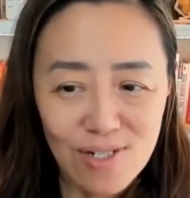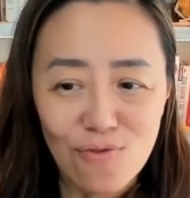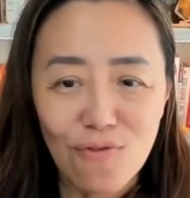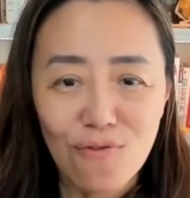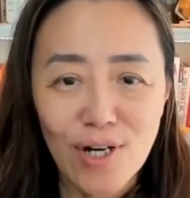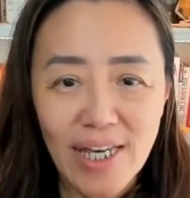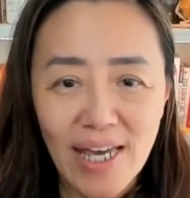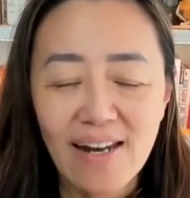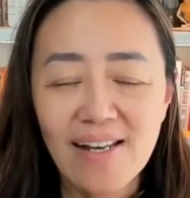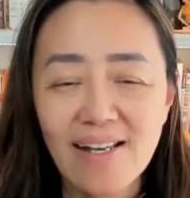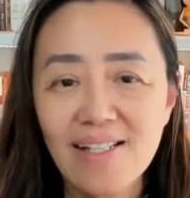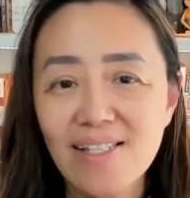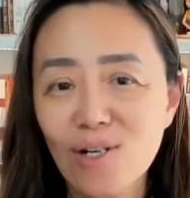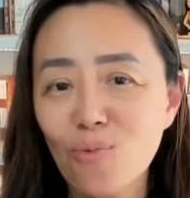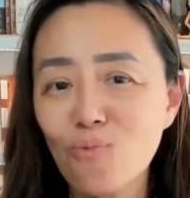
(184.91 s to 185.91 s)
you're
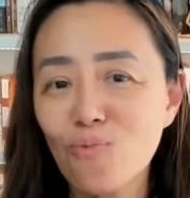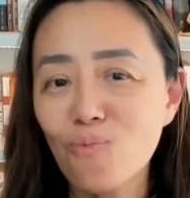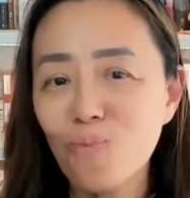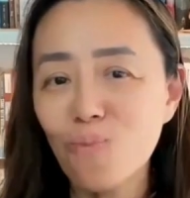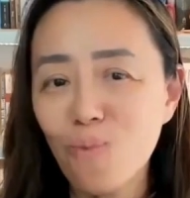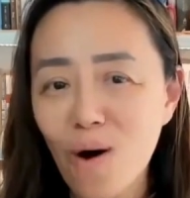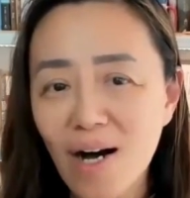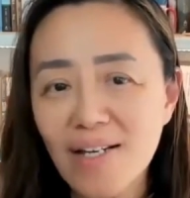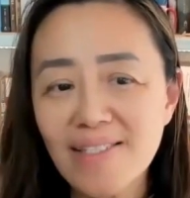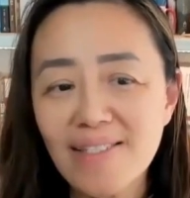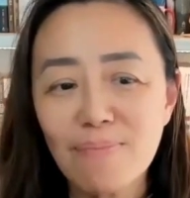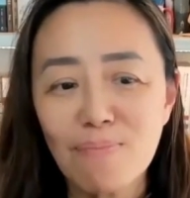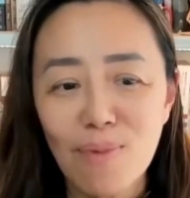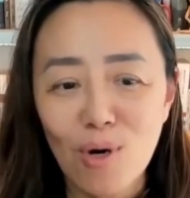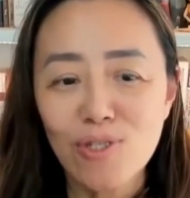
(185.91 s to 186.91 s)
forgetting the
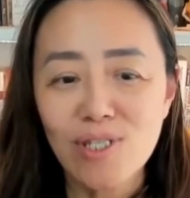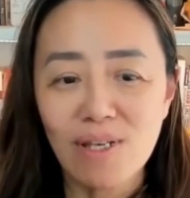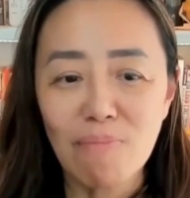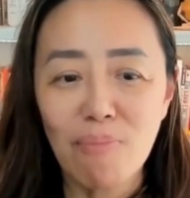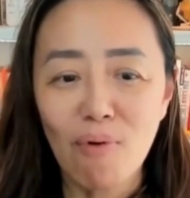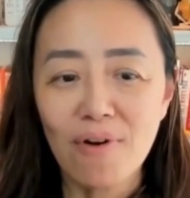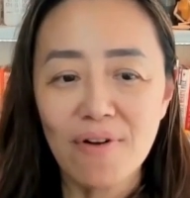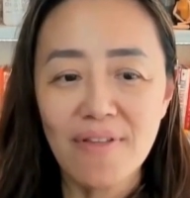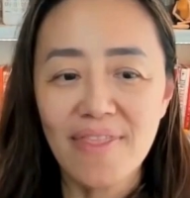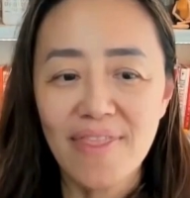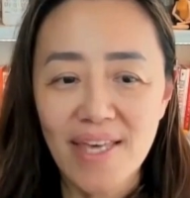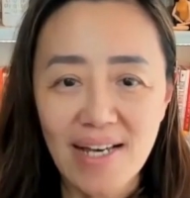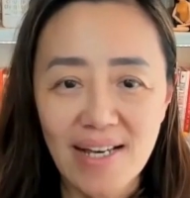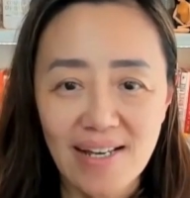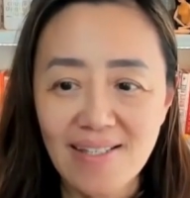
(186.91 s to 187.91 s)
one most important
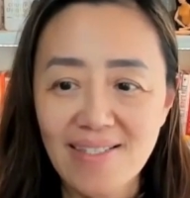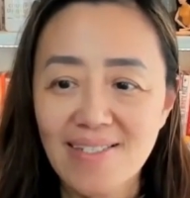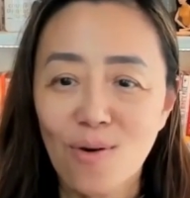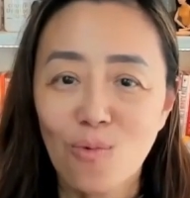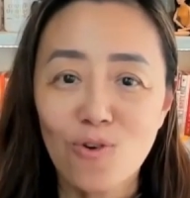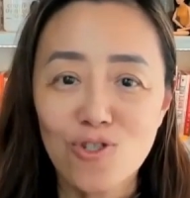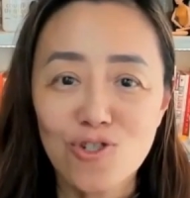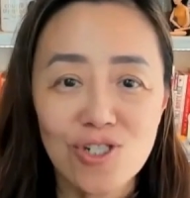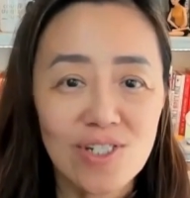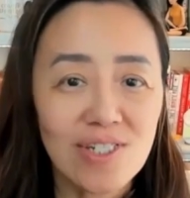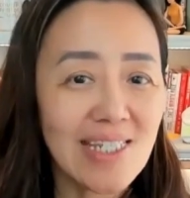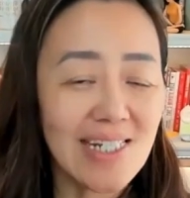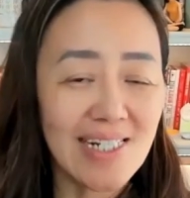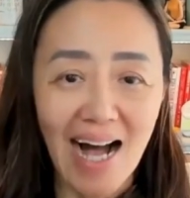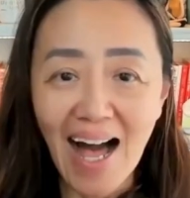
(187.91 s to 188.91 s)
thing which
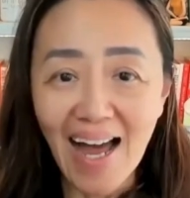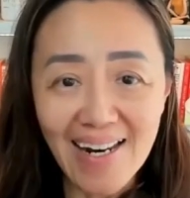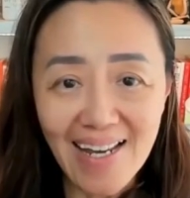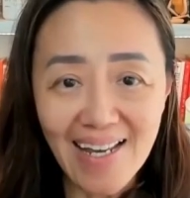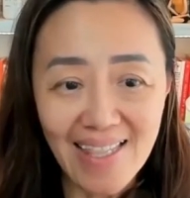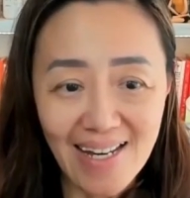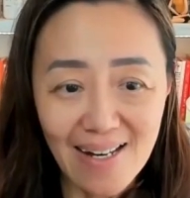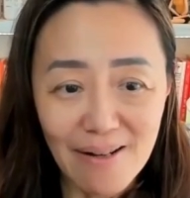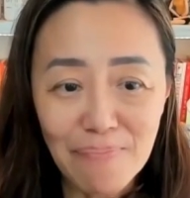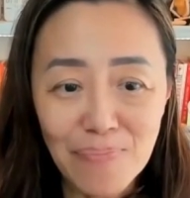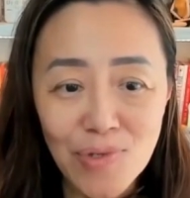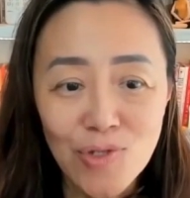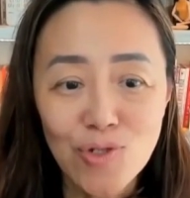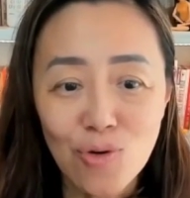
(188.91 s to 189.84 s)
is guiding them